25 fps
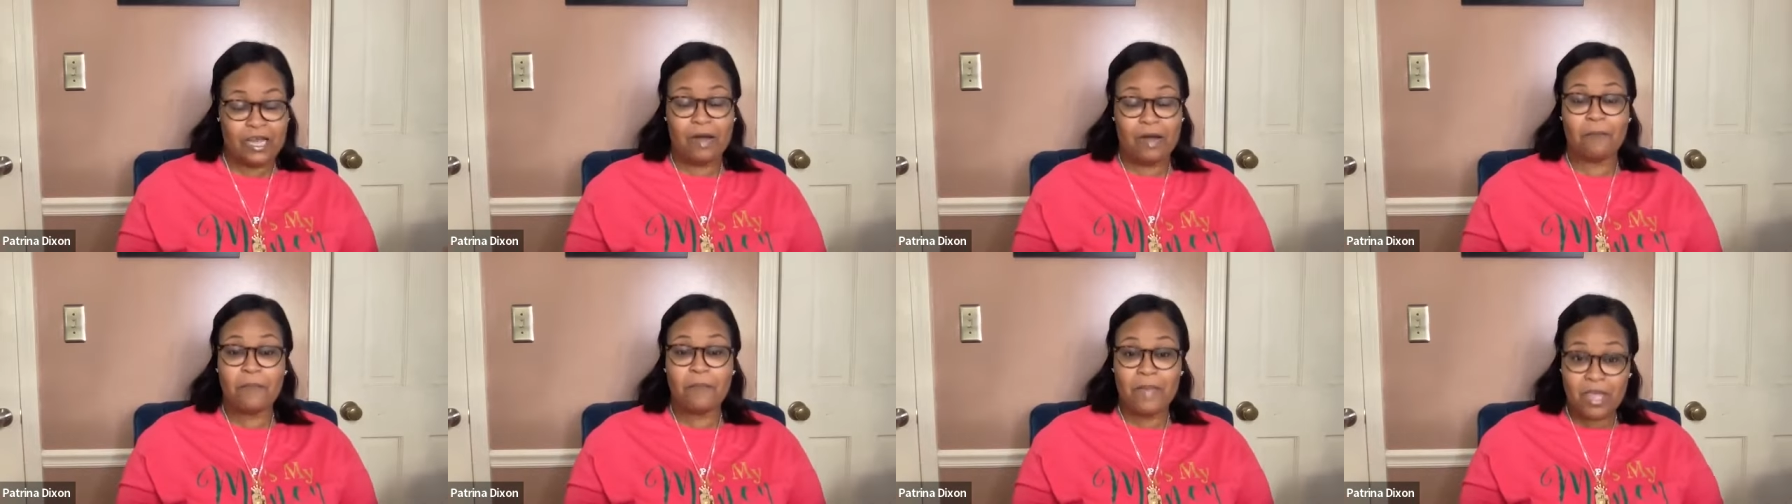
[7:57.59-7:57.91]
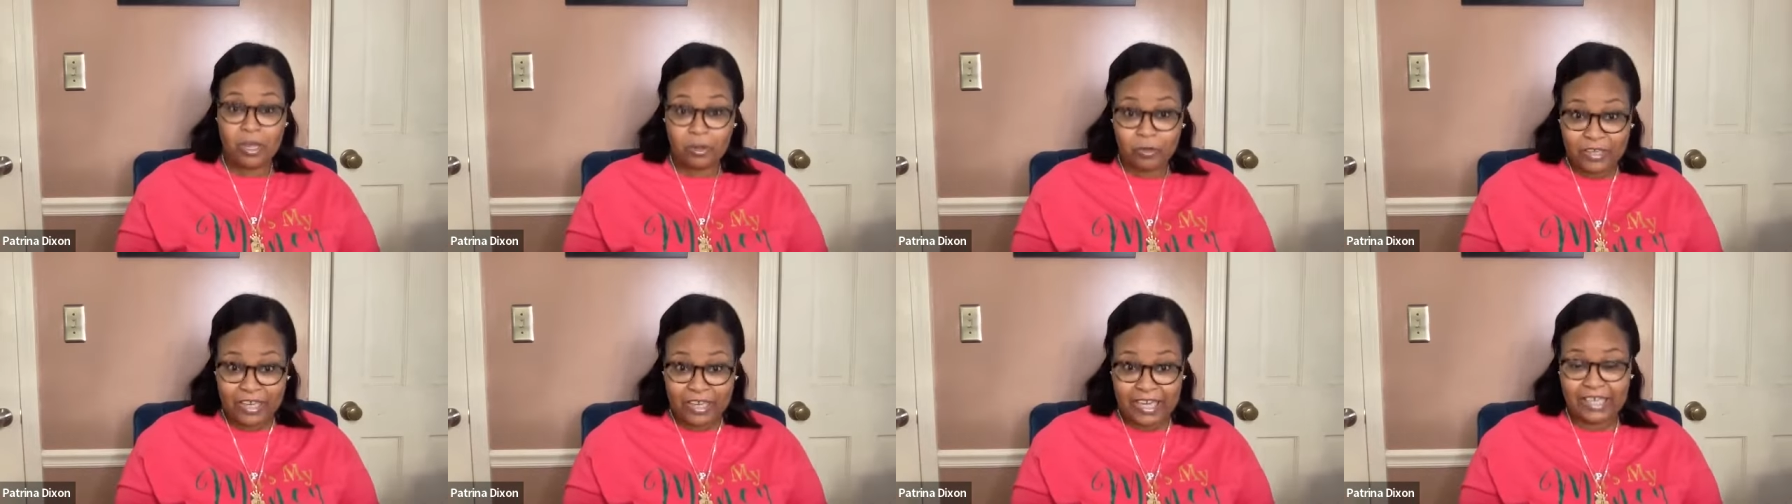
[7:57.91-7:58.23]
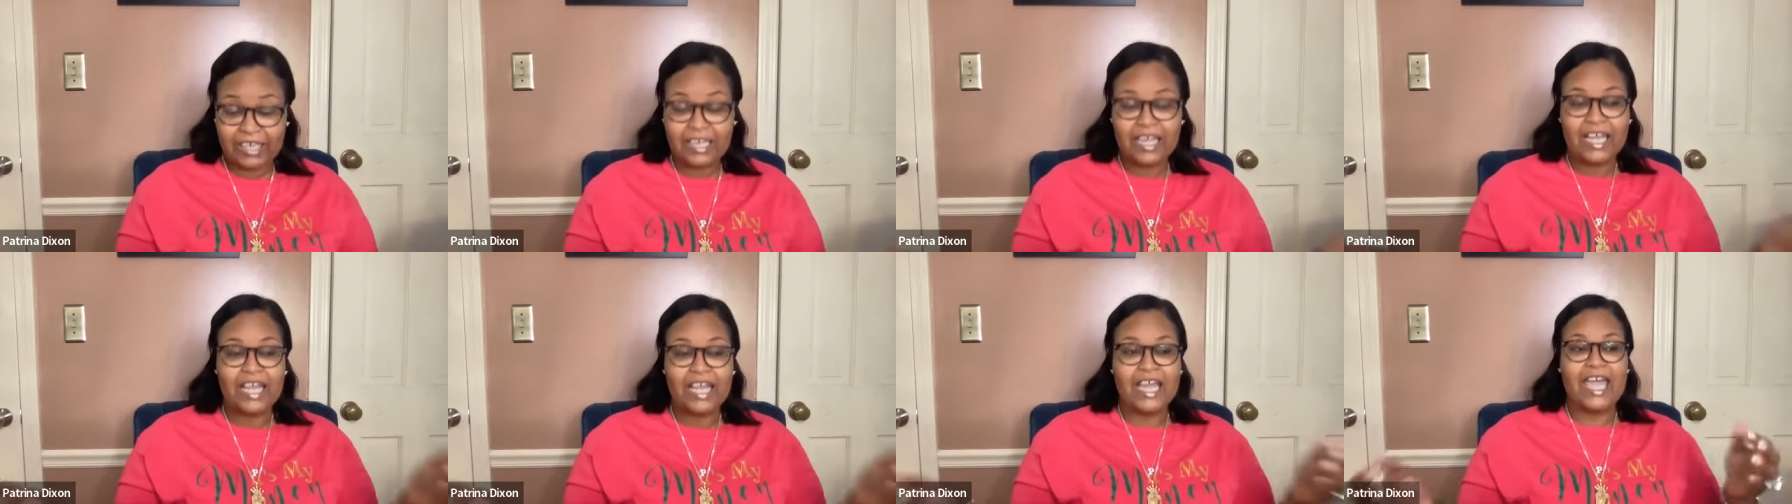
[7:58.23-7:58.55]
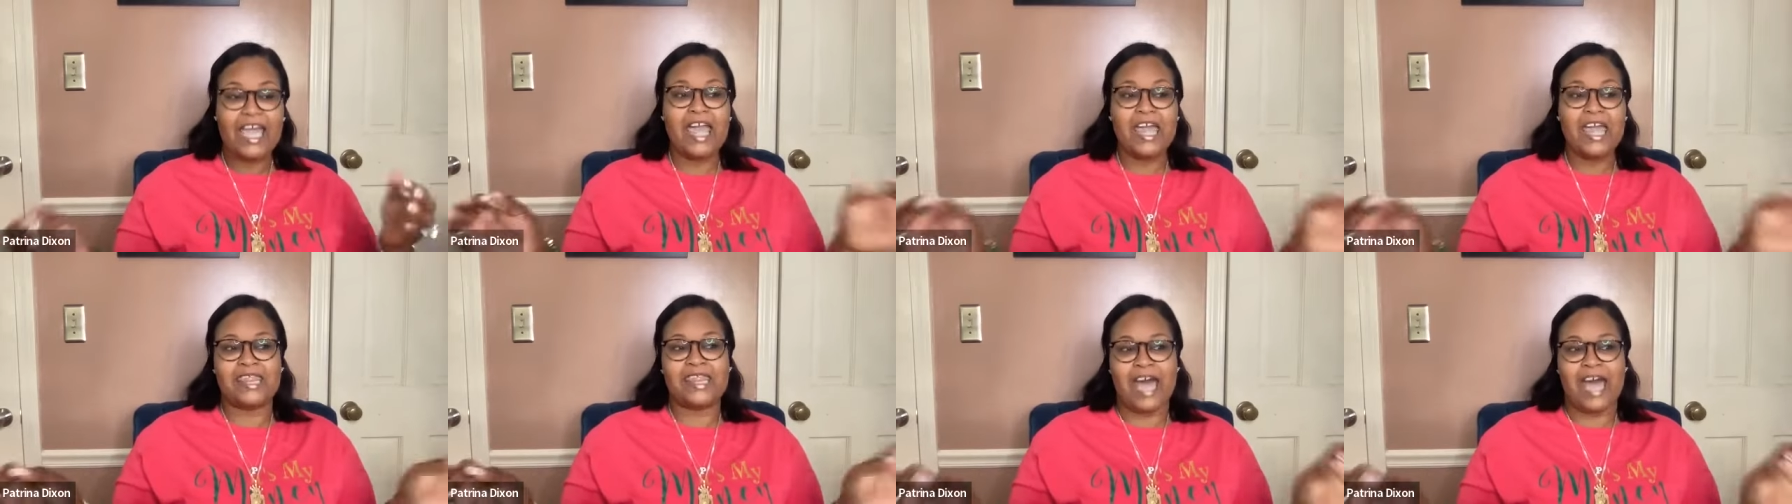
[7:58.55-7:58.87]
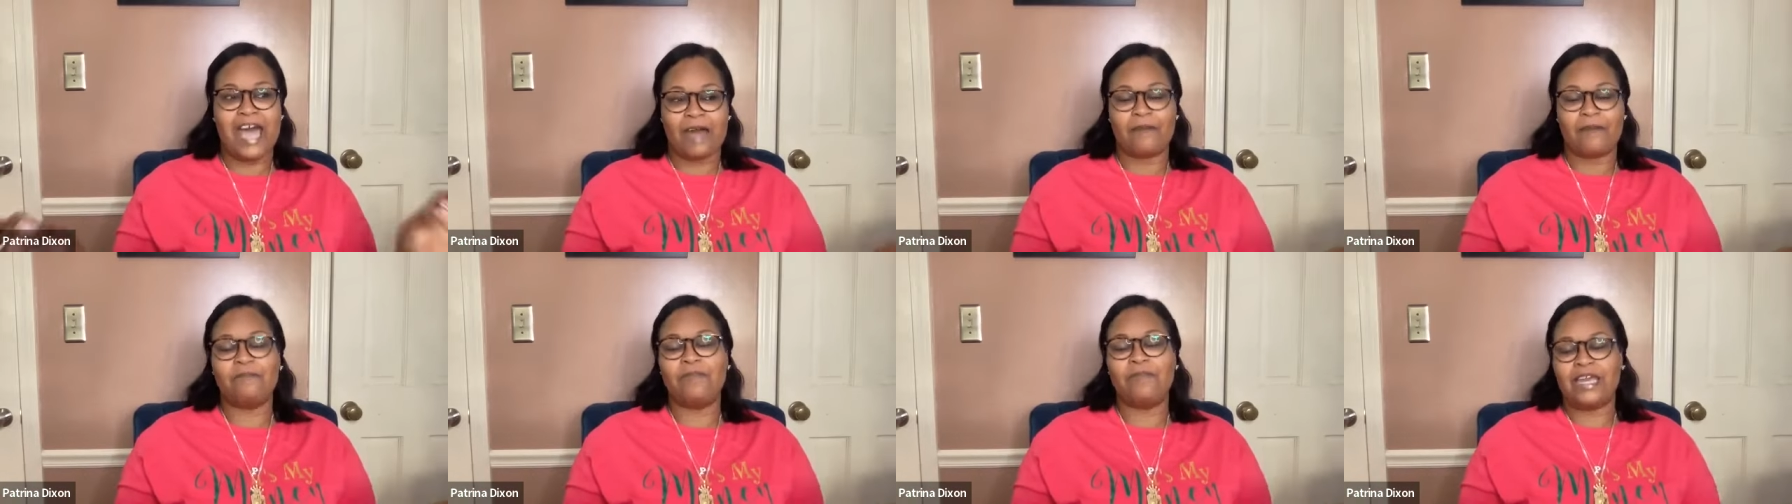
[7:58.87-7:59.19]
a million in
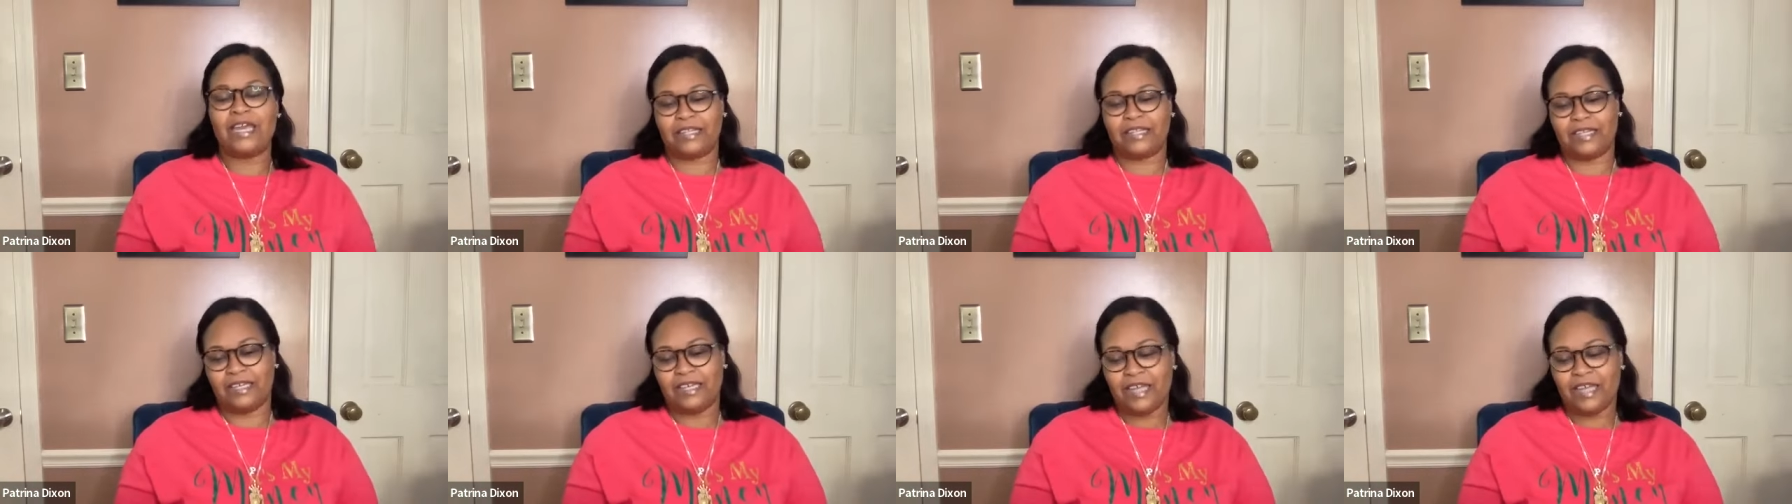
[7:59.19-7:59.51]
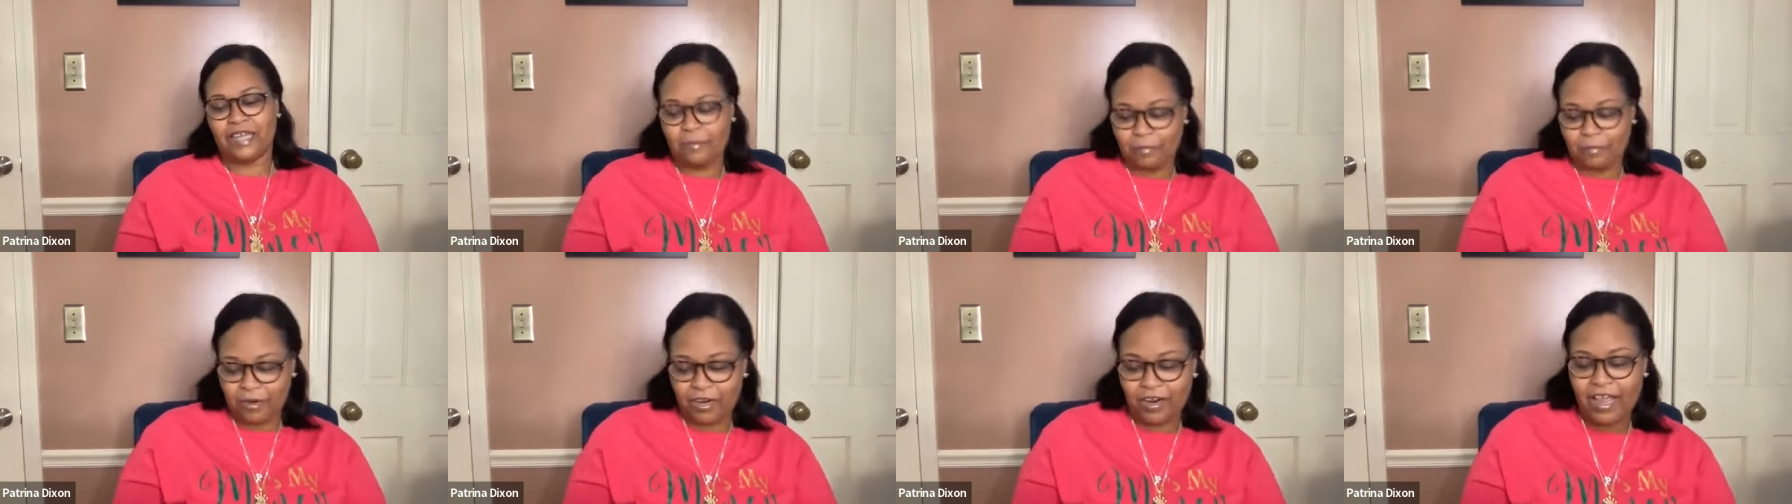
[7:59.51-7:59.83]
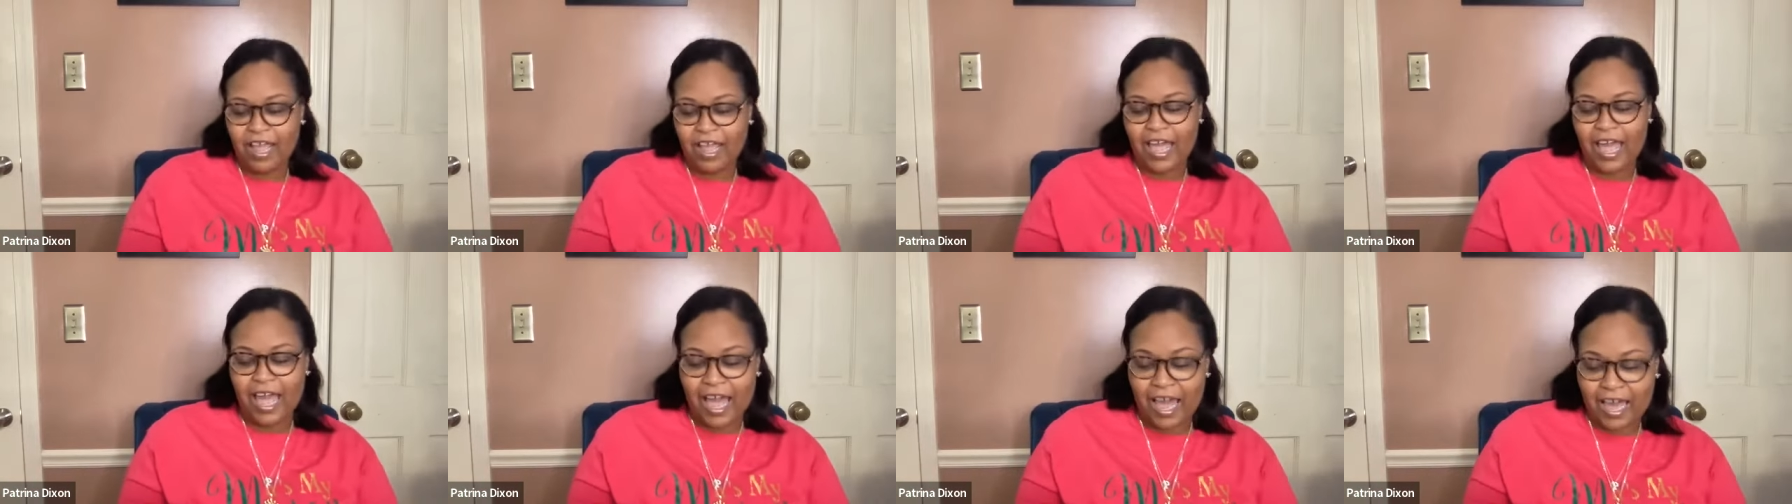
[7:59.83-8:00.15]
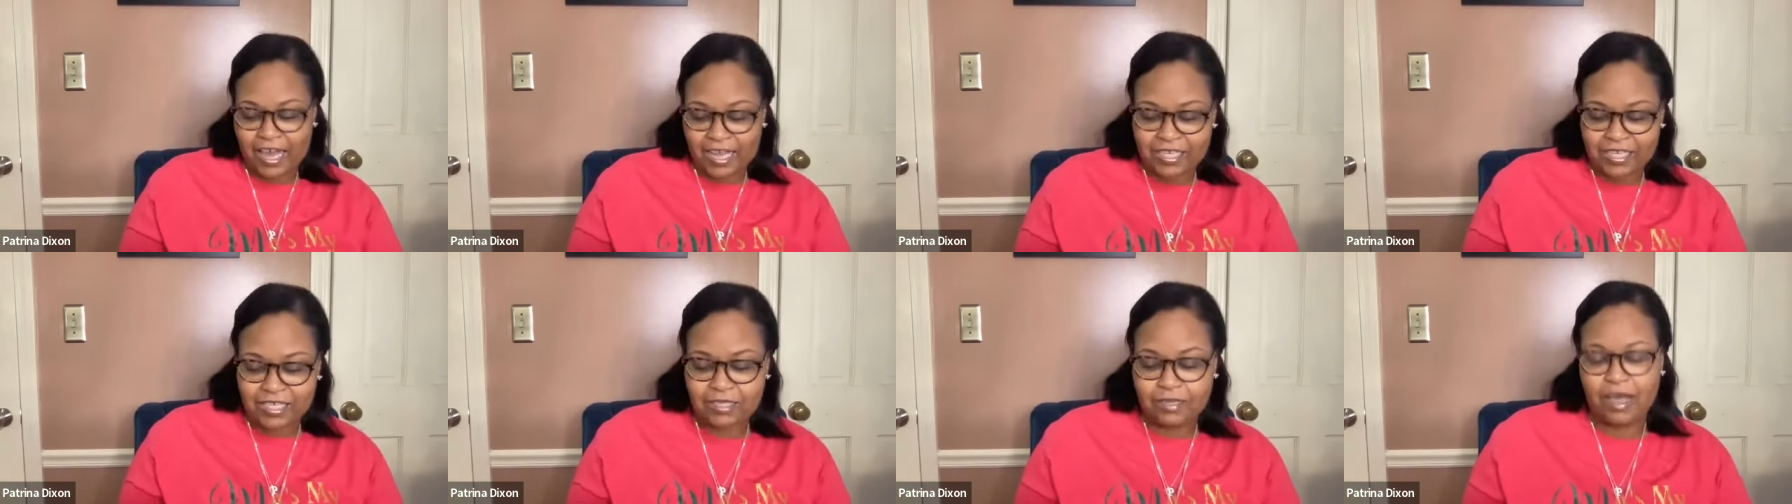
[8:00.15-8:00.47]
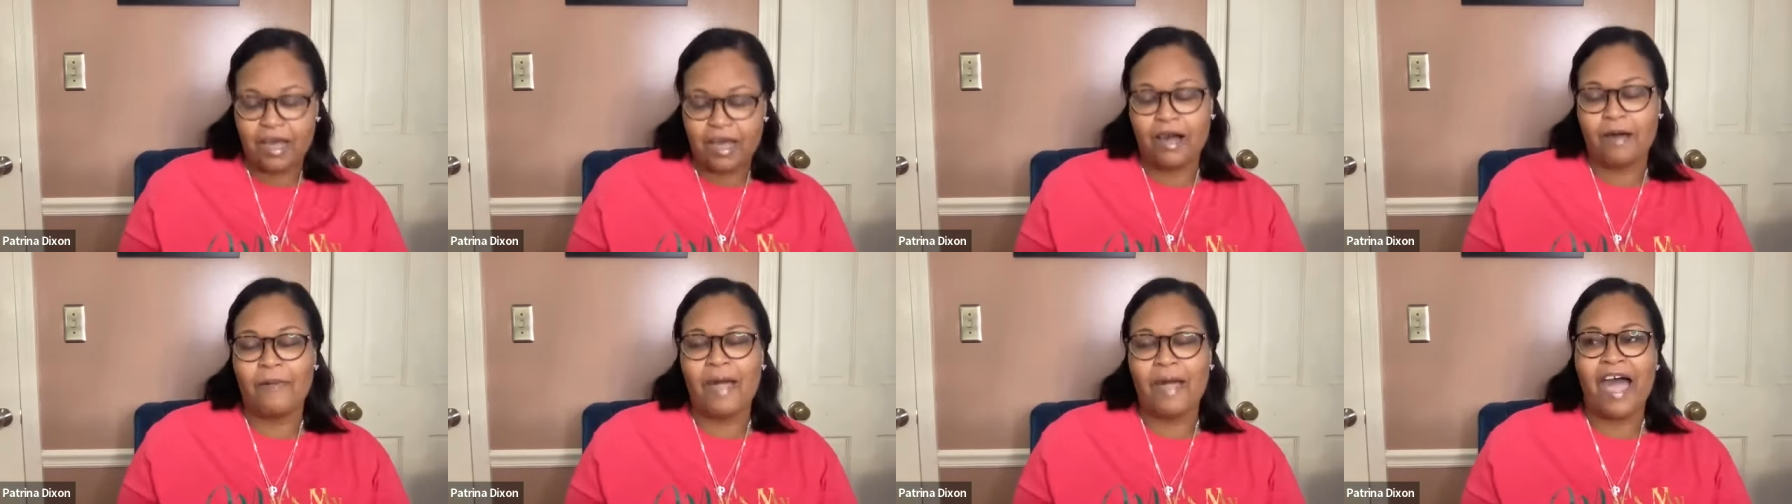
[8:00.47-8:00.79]
that being the number as
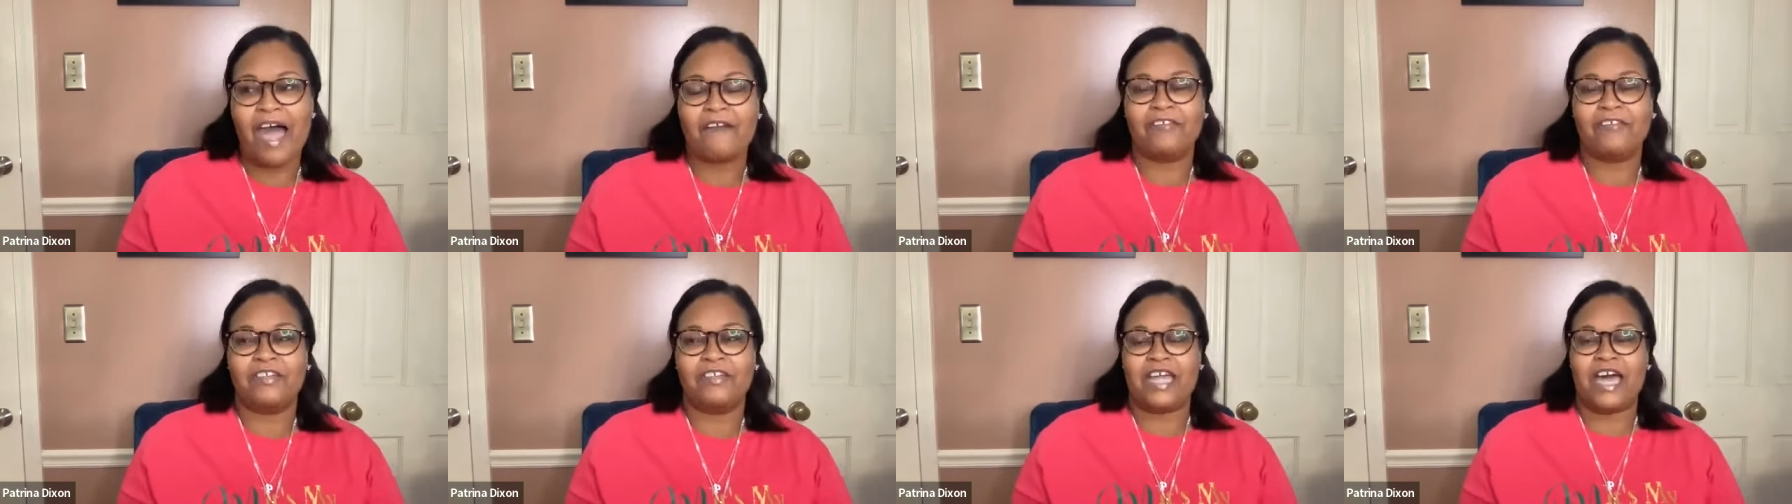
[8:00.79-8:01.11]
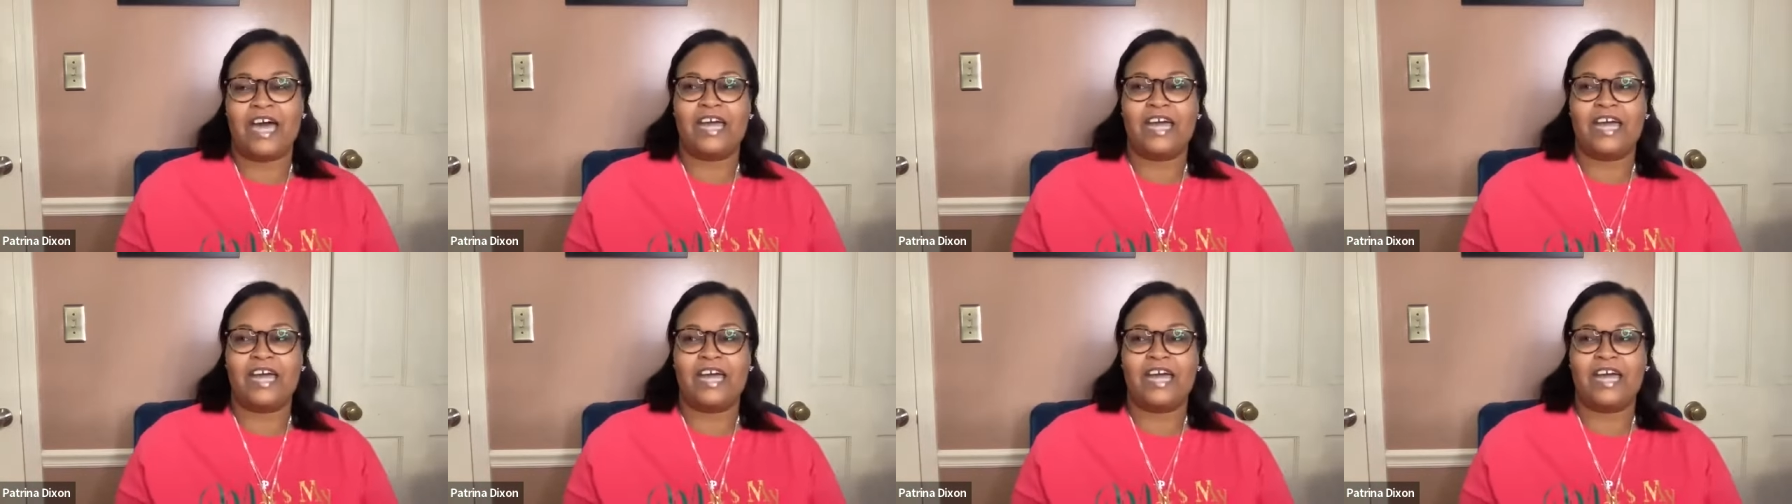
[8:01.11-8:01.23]
um, having